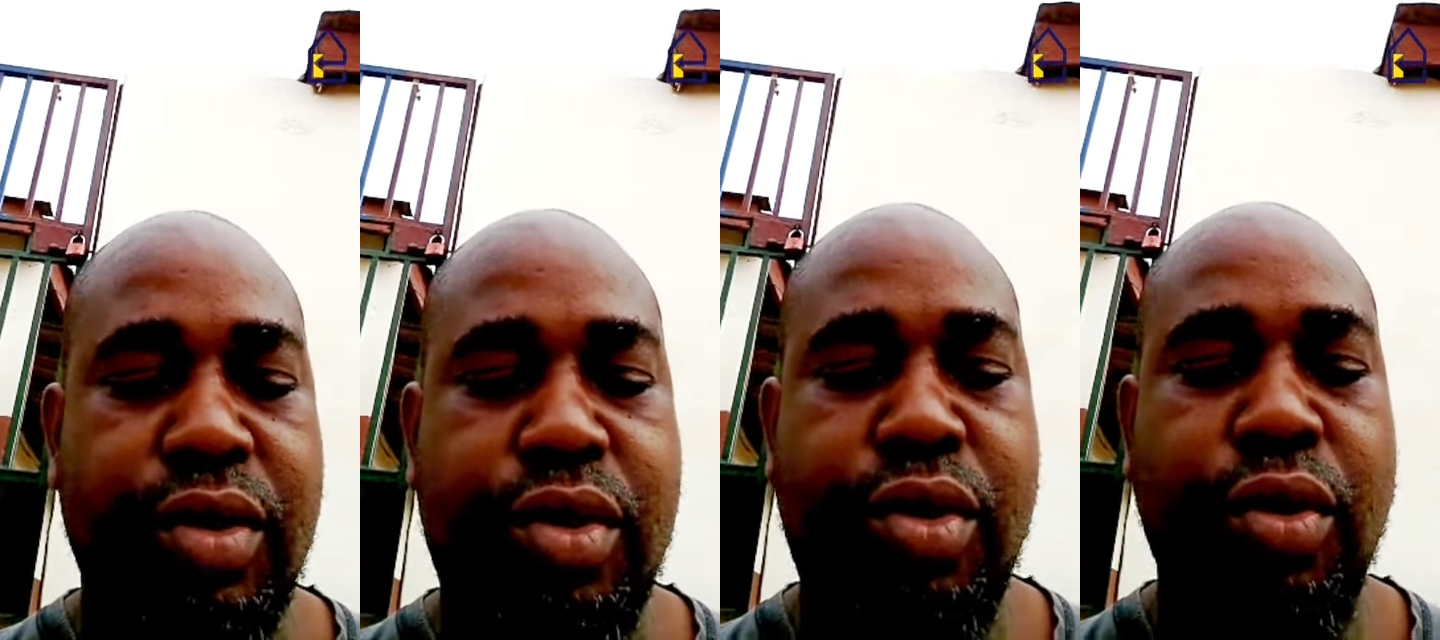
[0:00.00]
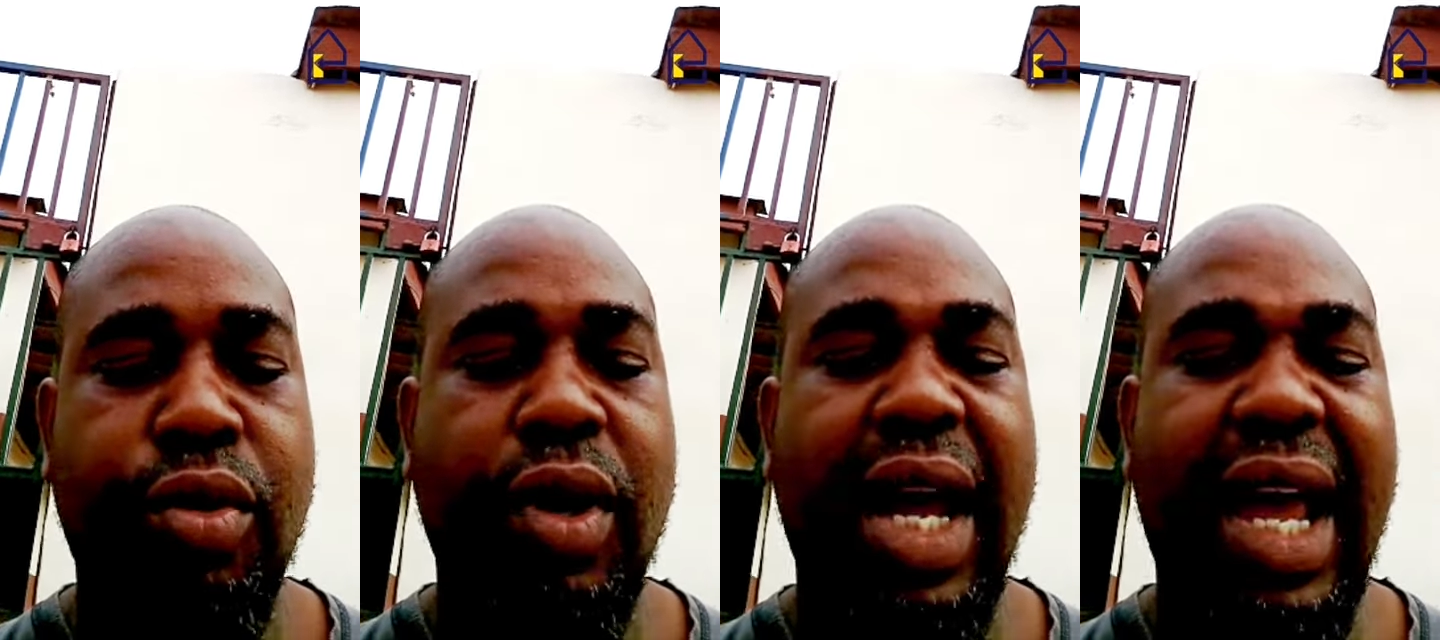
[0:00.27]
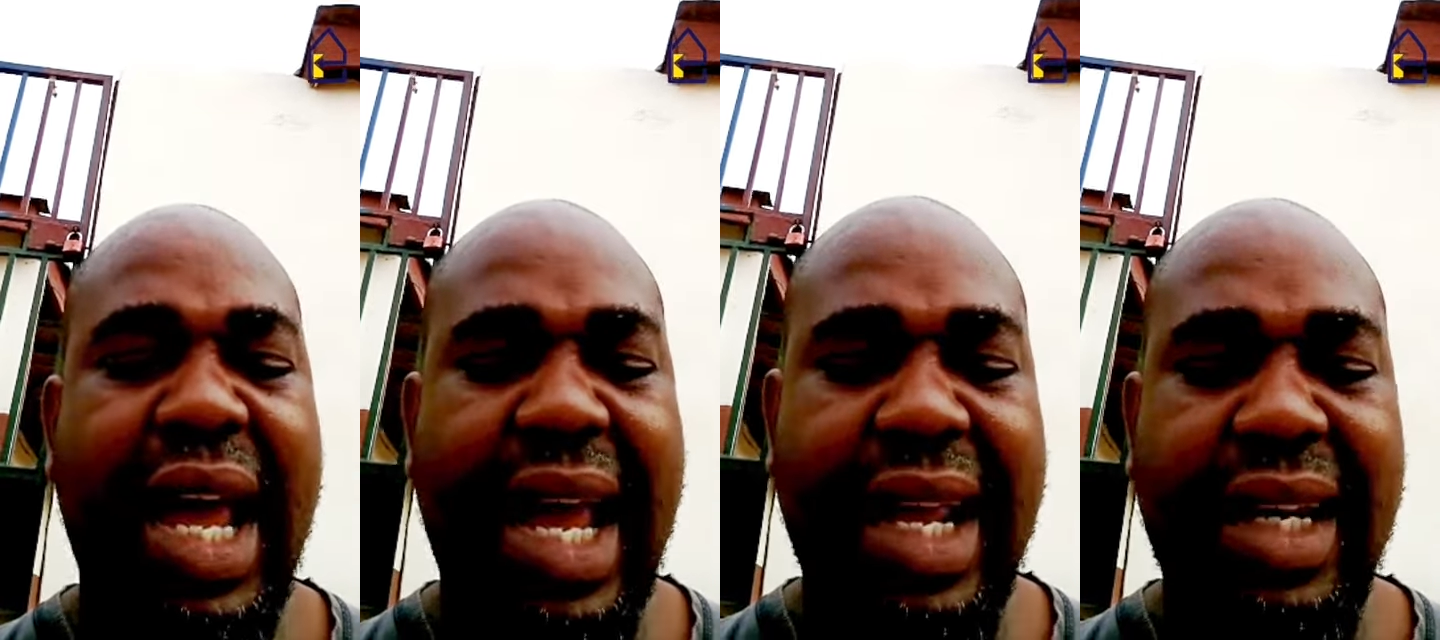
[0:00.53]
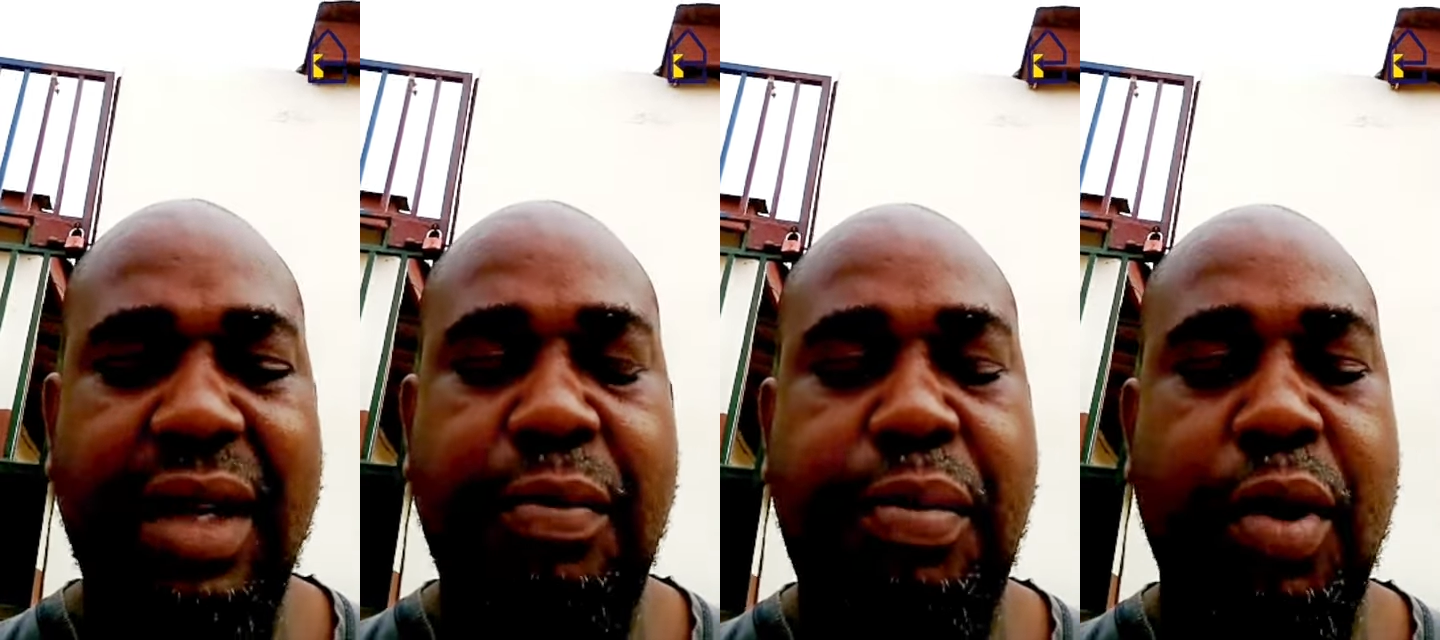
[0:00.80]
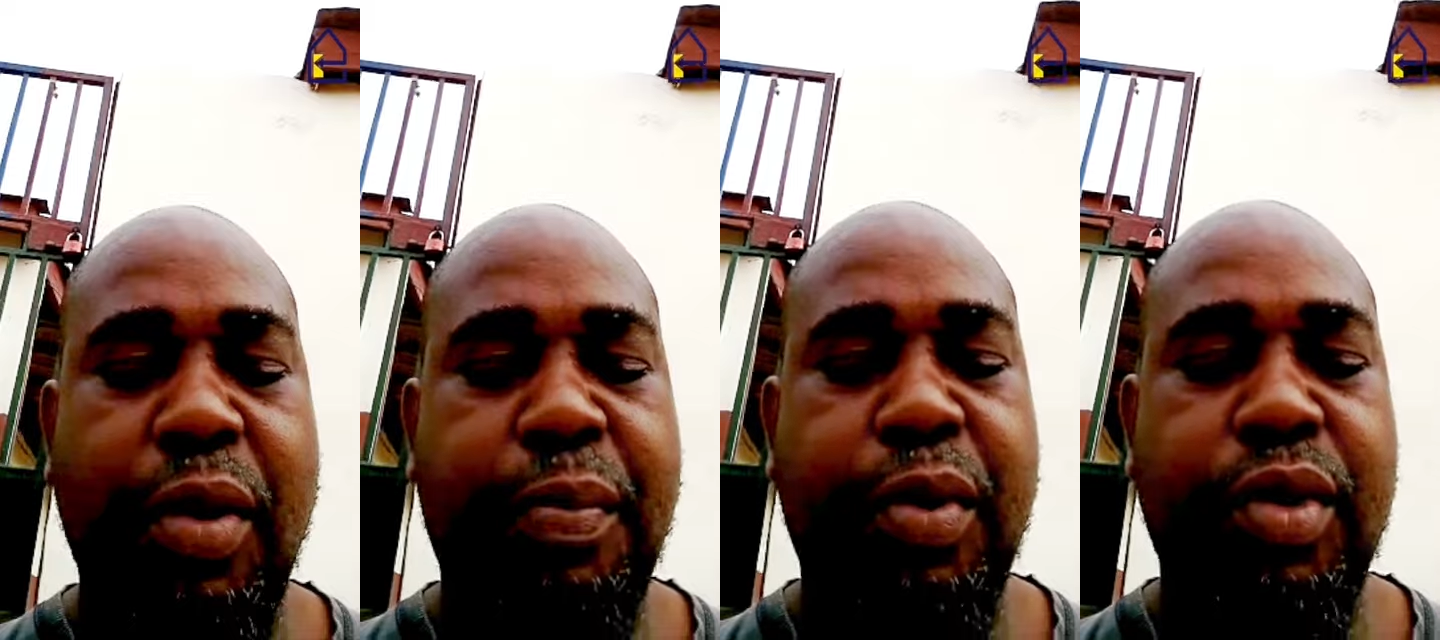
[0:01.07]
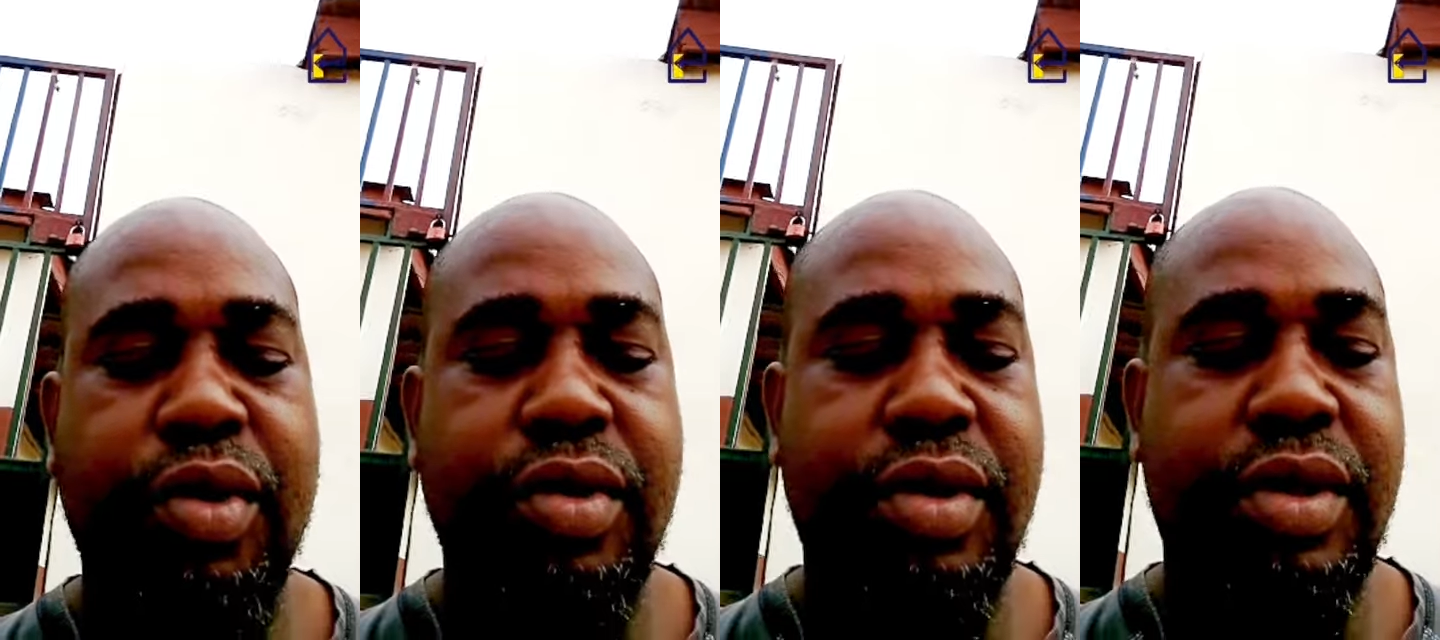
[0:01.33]
to any
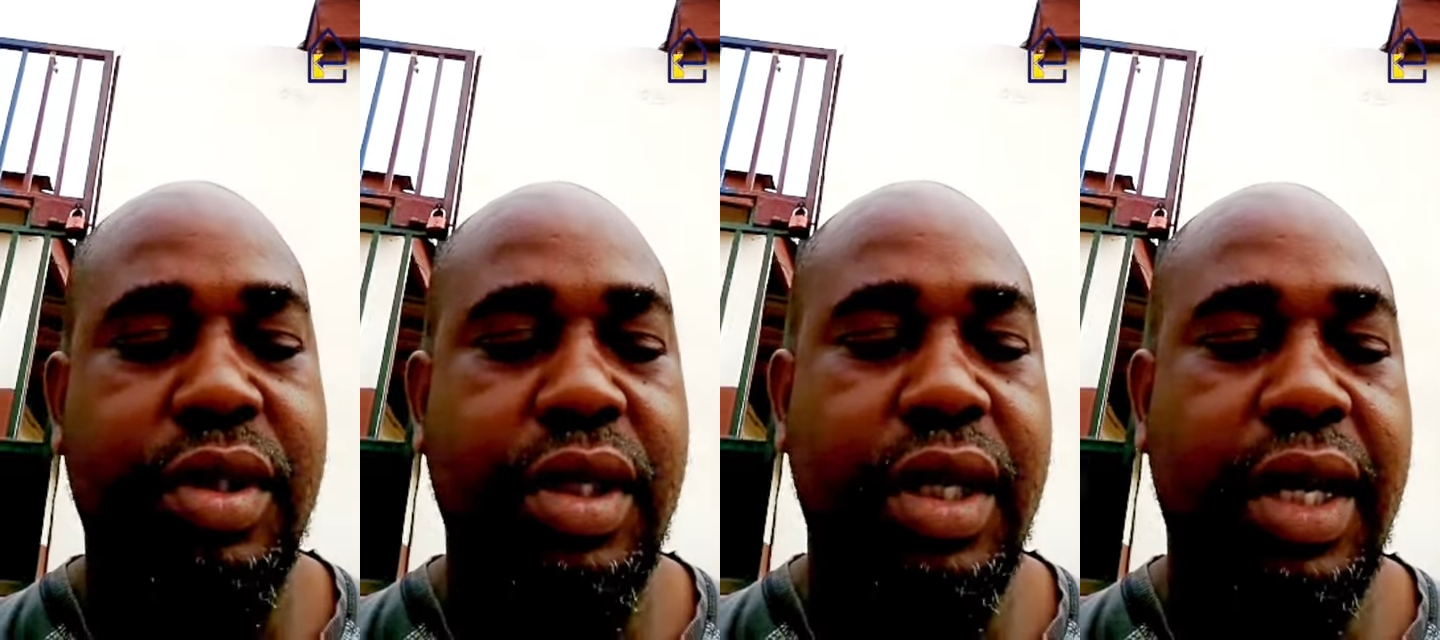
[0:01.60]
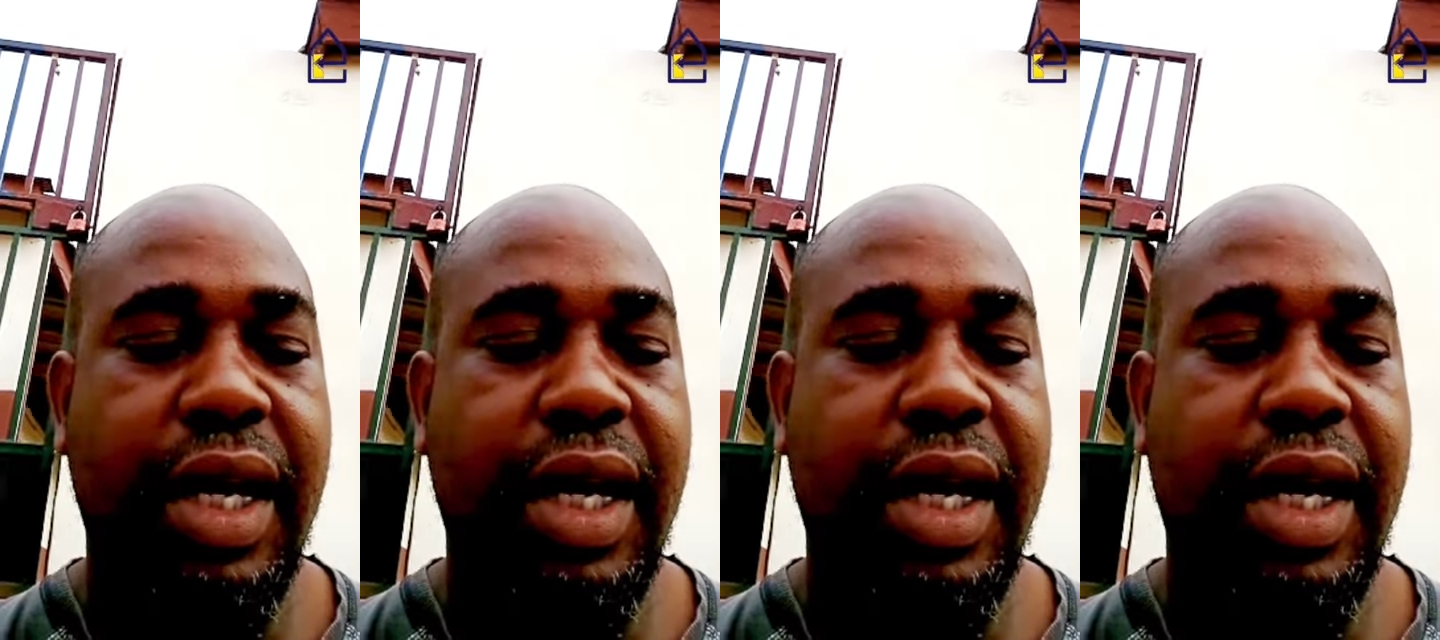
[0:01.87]
purpose